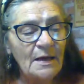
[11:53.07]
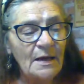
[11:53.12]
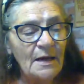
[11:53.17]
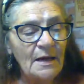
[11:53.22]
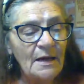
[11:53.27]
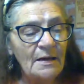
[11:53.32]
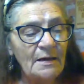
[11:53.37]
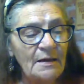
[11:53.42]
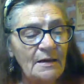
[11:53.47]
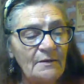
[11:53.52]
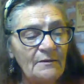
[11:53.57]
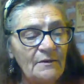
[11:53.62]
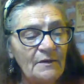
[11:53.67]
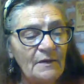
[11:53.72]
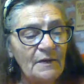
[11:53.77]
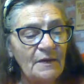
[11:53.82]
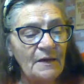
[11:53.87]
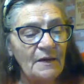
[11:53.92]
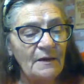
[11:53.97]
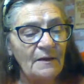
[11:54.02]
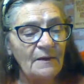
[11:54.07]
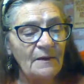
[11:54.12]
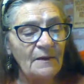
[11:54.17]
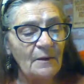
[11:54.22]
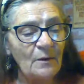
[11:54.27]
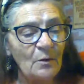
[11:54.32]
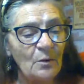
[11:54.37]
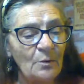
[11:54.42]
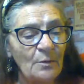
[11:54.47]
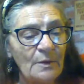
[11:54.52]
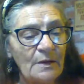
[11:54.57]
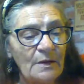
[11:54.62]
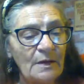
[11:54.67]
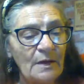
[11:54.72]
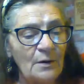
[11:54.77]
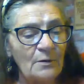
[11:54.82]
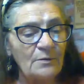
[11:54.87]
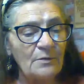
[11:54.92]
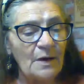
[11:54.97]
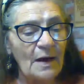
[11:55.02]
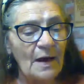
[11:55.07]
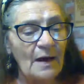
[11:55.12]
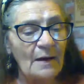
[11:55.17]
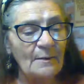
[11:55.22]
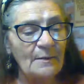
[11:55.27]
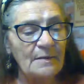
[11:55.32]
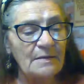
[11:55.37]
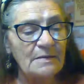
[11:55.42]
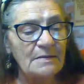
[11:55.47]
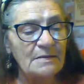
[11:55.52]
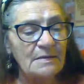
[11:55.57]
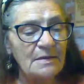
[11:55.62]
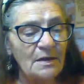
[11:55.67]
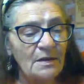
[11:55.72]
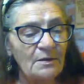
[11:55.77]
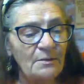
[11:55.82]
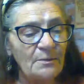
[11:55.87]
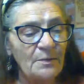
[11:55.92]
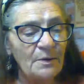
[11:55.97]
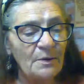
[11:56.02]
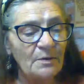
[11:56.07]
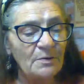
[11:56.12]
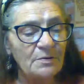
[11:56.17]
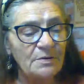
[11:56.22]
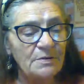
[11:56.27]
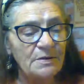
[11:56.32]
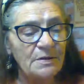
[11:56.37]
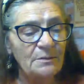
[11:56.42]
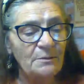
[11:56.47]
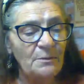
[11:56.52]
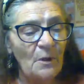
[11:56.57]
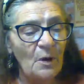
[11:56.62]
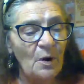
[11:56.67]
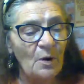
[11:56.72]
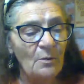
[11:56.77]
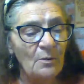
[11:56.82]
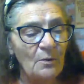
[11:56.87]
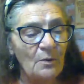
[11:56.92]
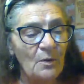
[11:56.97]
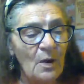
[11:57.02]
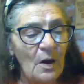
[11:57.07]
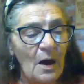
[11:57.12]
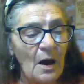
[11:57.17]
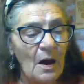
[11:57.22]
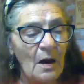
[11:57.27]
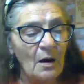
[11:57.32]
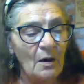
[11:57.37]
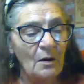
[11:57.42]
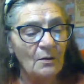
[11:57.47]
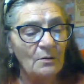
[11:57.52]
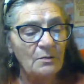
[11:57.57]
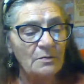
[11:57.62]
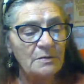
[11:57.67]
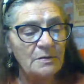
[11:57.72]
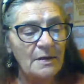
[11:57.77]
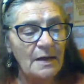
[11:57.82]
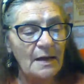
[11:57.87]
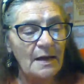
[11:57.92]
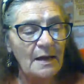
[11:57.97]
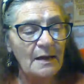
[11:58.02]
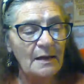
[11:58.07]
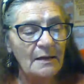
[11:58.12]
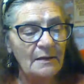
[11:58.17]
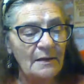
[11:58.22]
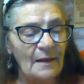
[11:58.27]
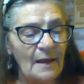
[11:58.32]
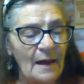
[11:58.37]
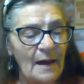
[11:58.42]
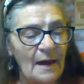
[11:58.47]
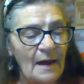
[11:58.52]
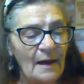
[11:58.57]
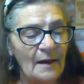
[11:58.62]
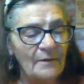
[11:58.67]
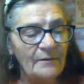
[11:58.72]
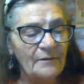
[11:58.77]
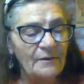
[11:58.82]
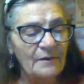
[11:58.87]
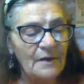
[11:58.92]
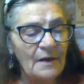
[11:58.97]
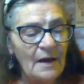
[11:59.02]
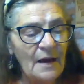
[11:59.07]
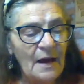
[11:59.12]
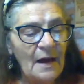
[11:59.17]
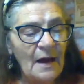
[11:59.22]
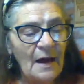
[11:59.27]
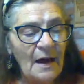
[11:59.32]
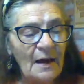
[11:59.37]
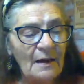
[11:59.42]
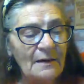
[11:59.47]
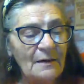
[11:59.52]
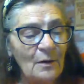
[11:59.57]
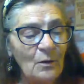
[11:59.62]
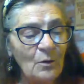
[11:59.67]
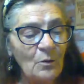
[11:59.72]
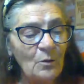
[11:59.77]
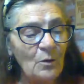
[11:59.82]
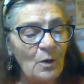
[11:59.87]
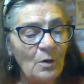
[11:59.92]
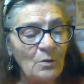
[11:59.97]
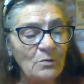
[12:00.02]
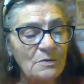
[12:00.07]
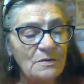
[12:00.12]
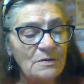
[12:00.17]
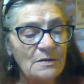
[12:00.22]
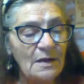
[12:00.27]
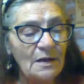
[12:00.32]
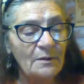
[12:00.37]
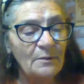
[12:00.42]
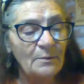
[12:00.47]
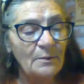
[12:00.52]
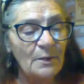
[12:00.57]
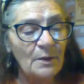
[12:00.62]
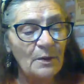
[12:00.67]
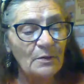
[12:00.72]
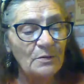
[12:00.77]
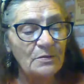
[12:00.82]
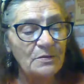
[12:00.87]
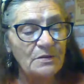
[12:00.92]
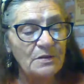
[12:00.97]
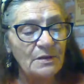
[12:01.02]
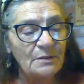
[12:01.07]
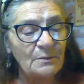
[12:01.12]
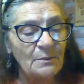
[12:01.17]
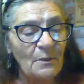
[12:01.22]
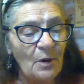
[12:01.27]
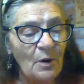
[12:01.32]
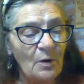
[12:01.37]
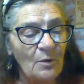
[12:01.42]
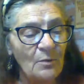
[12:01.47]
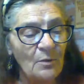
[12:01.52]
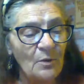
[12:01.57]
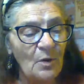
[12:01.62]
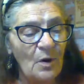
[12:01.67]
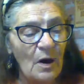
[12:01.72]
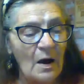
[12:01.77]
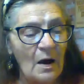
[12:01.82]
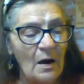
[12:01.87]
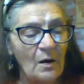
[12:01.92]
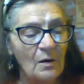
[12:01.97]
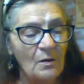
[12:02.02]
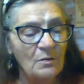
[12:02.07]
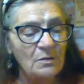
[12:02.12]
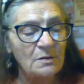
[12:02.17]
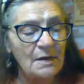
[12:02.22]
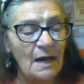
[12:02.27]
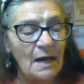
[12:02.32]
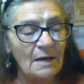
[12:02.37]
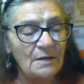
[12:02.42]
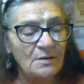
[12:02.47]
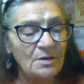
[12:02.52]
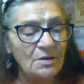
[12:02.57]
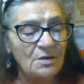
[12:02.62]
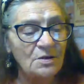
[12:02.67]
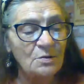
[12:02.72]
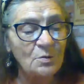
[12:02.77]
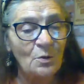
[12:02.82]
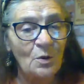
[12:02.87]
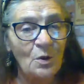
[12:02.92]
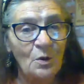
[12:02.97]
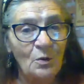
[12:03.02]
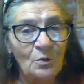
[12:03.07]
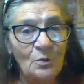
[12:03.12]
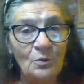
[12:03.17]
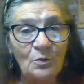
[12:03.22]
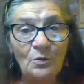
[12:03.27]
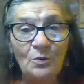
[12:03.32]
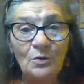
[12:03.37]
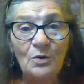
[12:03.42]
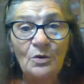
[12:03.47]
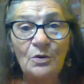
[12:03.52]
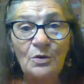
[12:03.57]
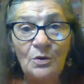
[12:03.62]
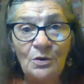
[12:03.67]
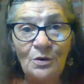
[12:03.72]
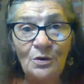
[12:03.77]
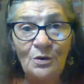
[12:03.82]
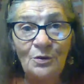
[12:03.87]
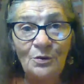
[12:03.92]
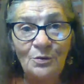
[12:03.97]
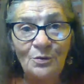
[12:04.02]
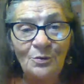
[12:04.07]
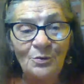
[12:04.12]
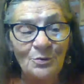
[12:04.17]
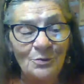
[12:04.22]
and even then there will be no diamond sunburst and marble halls. Anne laughed. I don't want sunburst and marble halls. I just want you.